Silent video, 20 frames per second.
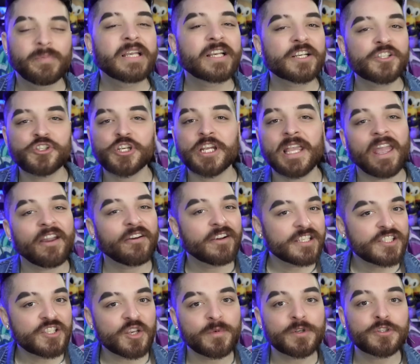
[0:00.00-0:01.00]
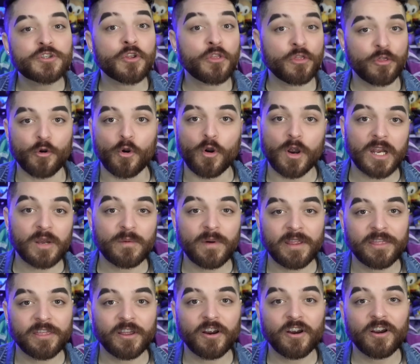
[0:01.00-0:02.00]
because she carries so much authority
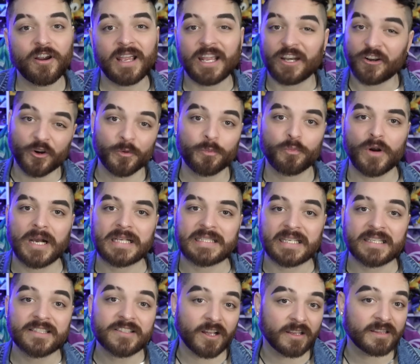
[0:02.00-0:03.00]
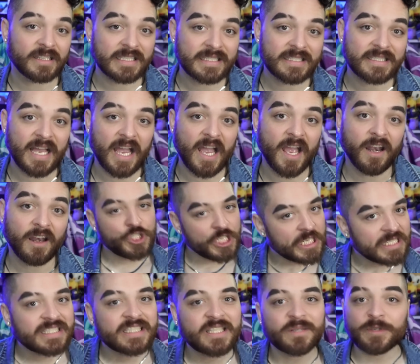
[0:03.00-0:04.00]
with her in her presence on the set.
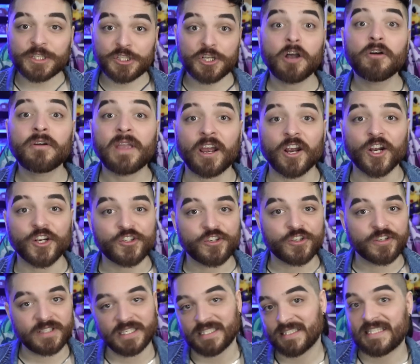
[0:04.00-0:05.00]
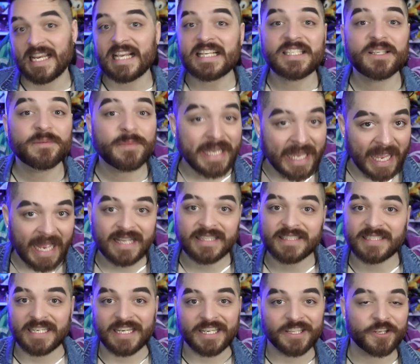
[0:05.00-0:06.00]
She's the Michelle character, the Stacey
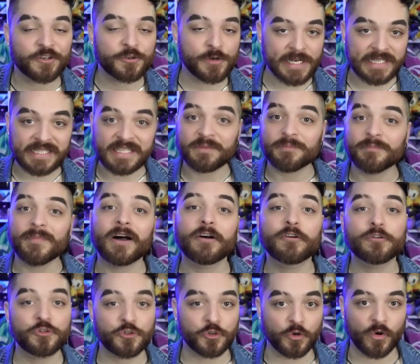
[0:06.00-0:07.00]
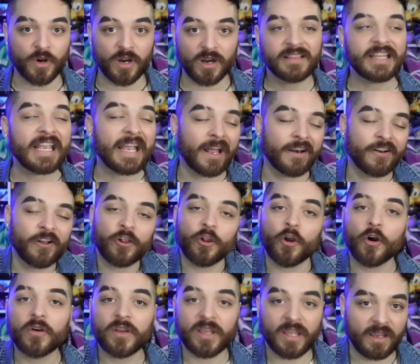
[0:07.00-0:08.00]
McKenzie, the Tracy Melchor, the Anna
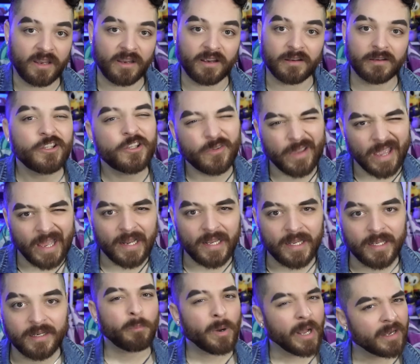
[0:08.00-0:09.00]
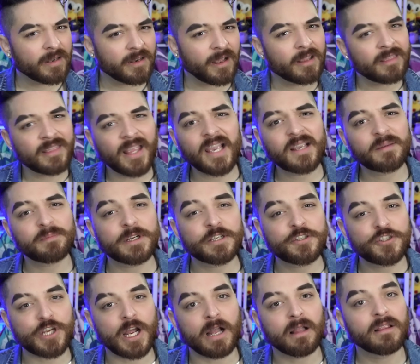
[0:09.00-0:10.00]
Locking. You get it. But unlike
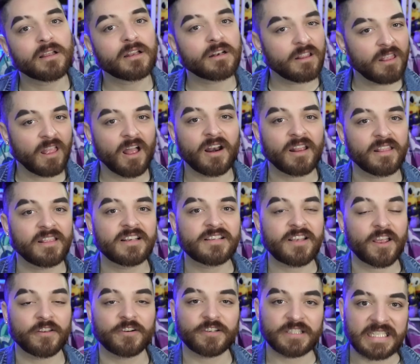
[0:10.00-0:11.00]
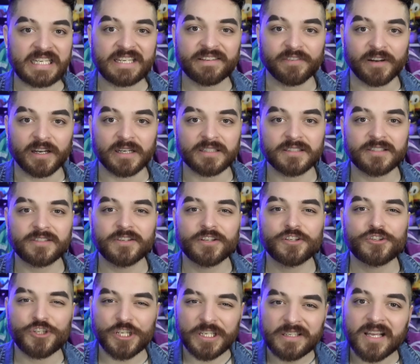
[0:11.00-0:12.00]
Michelle and a lot of these other divas,
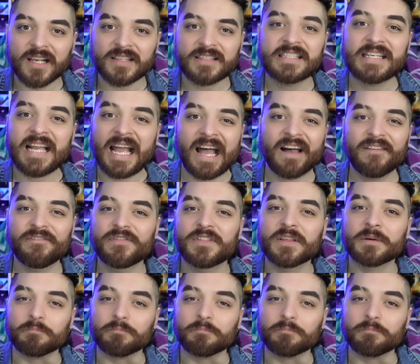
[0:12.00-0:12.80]
she doesn't have the